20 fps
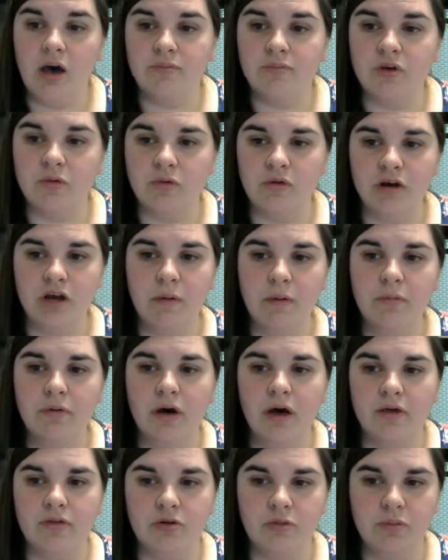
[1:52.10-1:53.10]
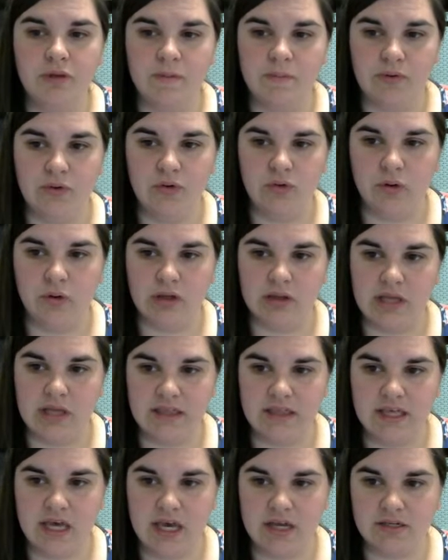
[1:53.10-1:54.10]
there were a couple other people who were like
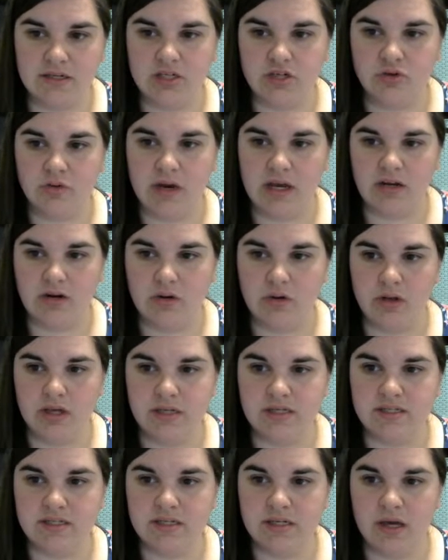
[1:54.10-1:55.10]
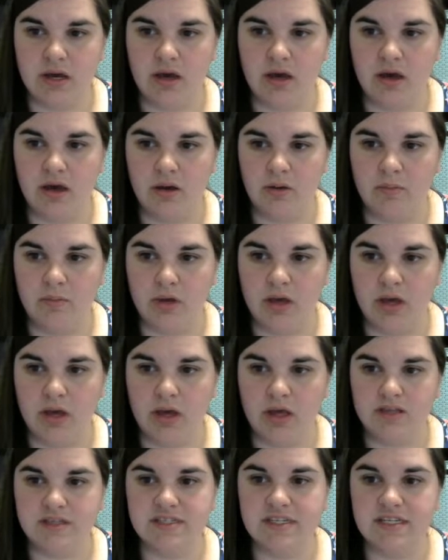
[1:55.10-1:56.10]
that too, I noticed.
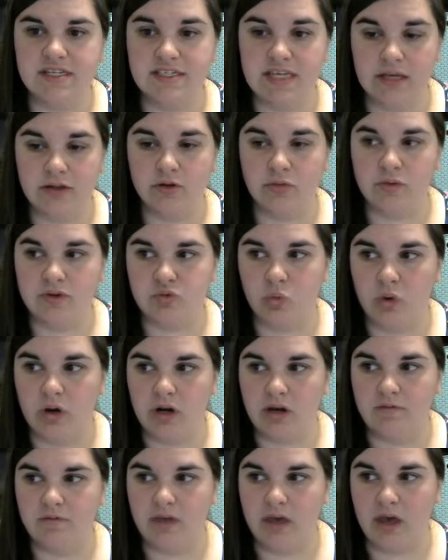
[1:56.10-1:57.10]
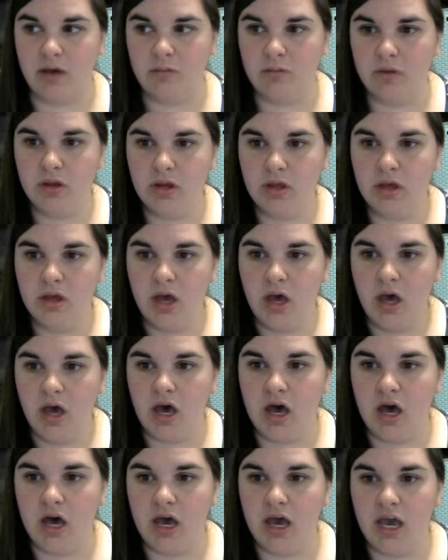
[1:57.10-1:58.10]
Sid Taylor was one of them.
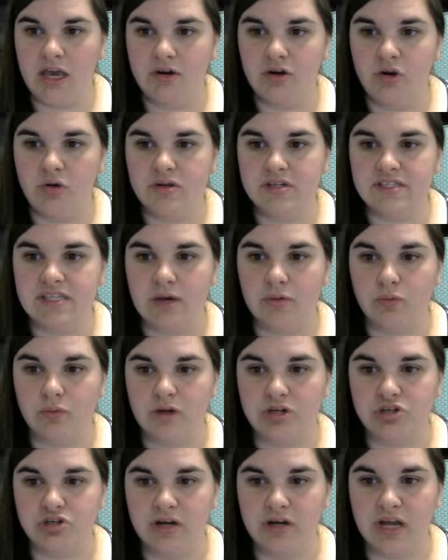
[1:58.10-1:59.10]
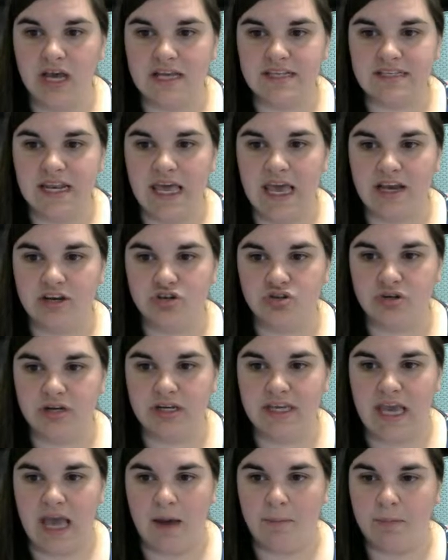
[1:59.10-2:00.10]
I noticed that Richard has an extra
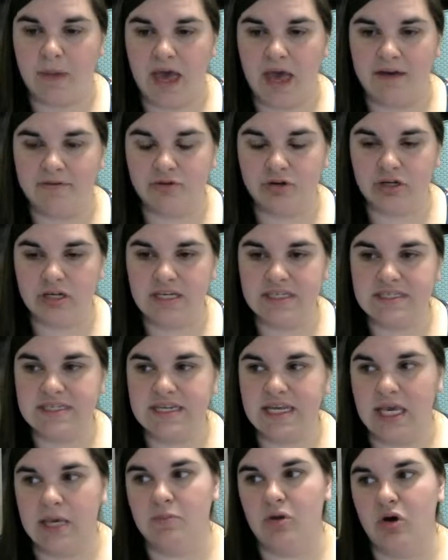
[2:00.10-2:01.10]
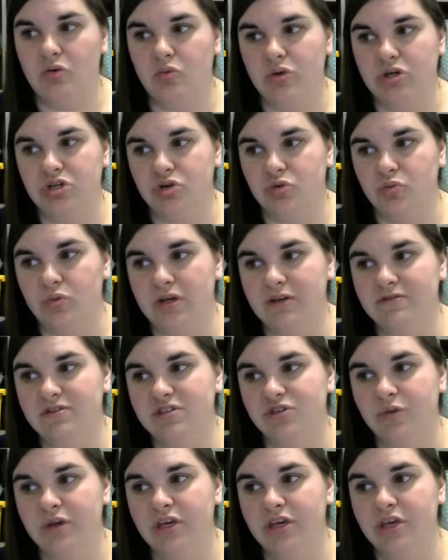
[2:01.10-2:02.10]
gap after his name on Richard Reeves,
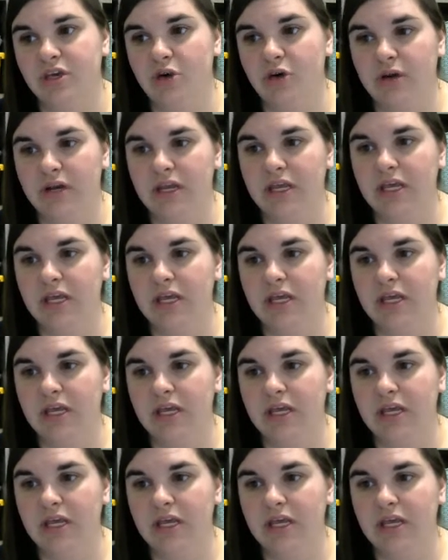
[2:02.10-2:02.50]
so we could go in